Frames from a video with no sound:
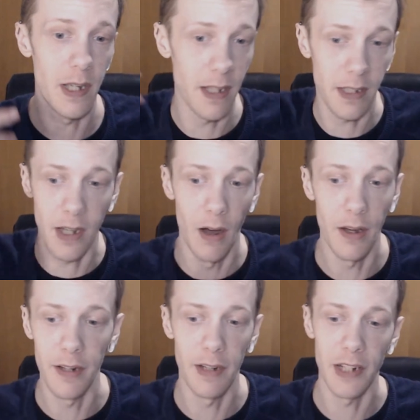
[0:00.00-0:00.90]

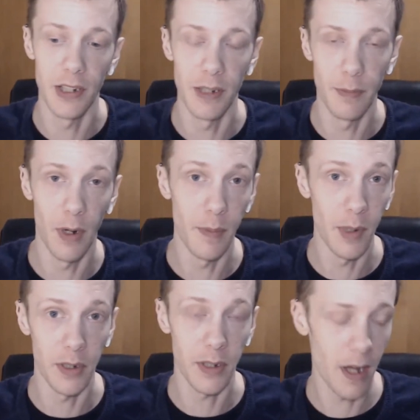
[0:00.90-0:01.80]
kind of a legend in my
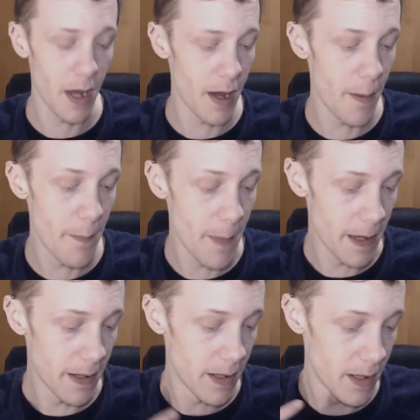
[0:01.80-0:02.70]
book. Um,
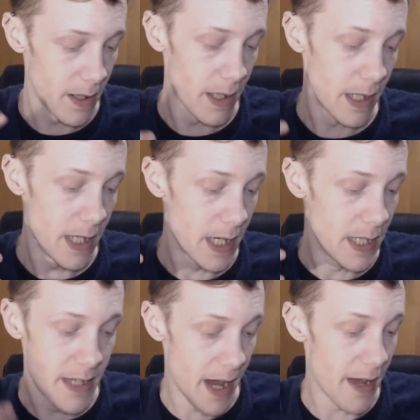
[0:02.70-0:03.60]

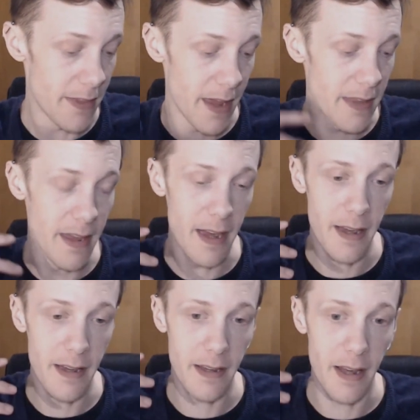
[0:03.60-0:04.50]
yeah, they're,
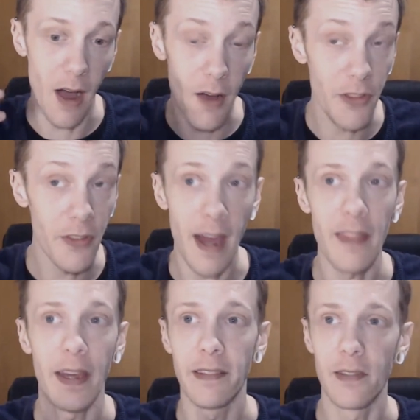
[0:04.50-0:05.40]
they're, after that,
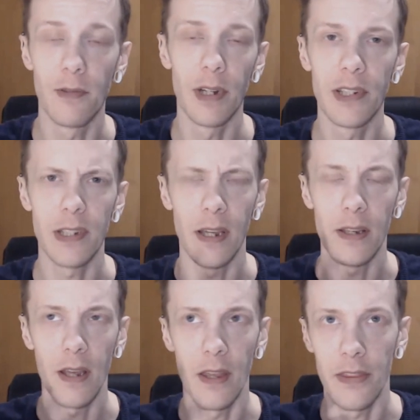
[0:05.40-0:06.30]
they did release
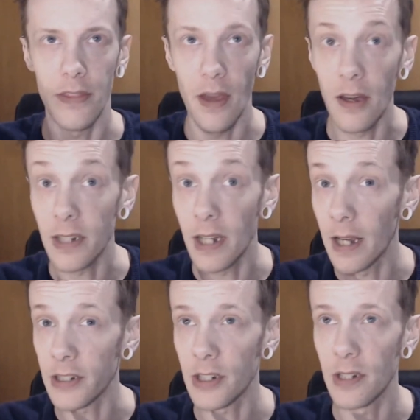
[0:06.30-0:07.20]
a, a third
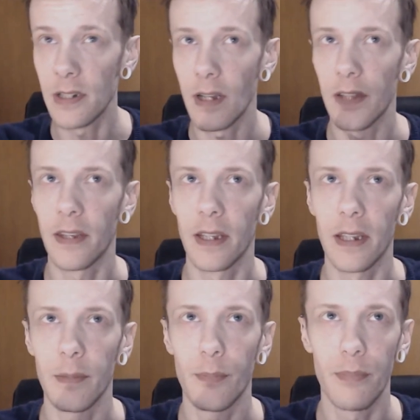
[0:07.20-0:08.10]
collection, I think
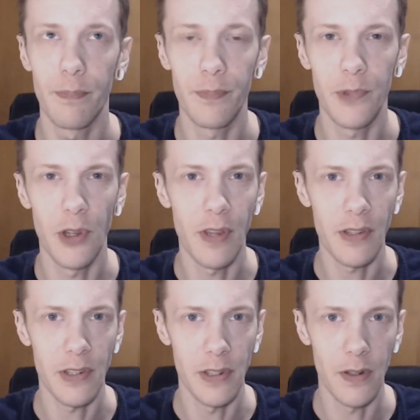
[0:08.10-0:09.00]

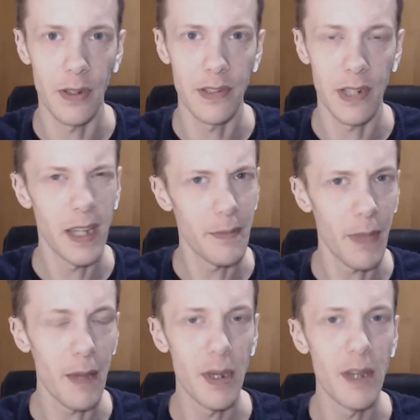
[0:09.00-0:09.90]
2019,
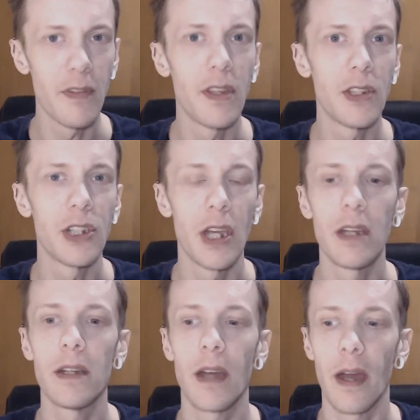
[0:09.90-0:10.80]
maybe even this
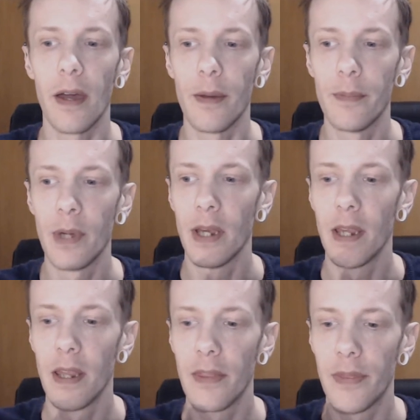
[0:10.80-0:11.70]
year. Um,
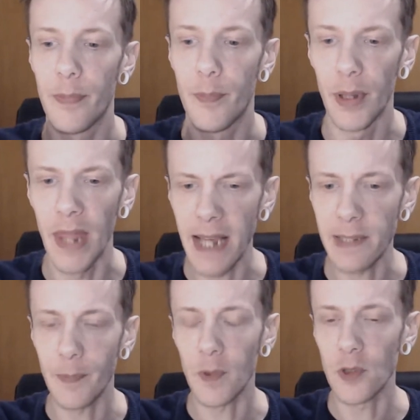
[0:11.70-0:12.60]
but
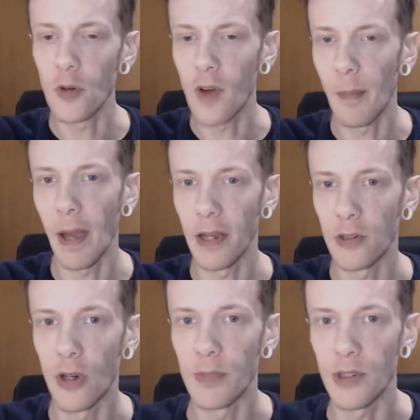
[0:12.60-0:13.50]
that's sort of come out in
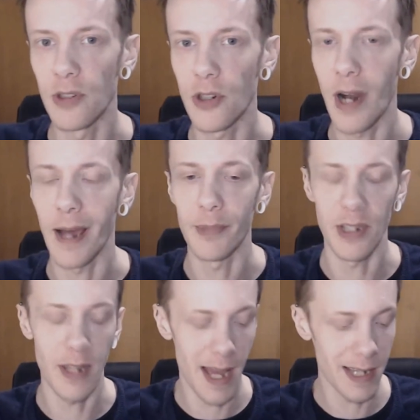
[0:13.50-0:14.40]
drips and drabs
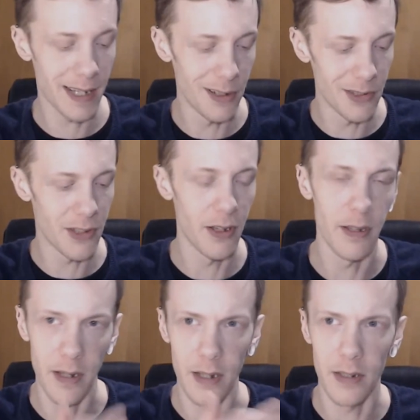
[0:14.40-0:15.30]
and that includes the
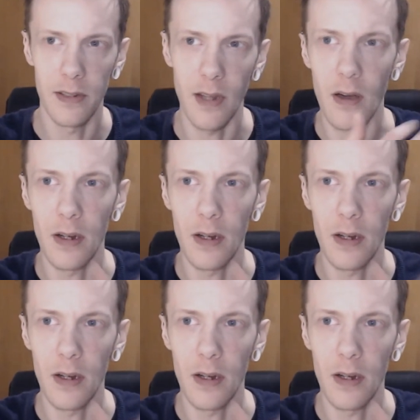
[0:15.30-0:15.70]
the darker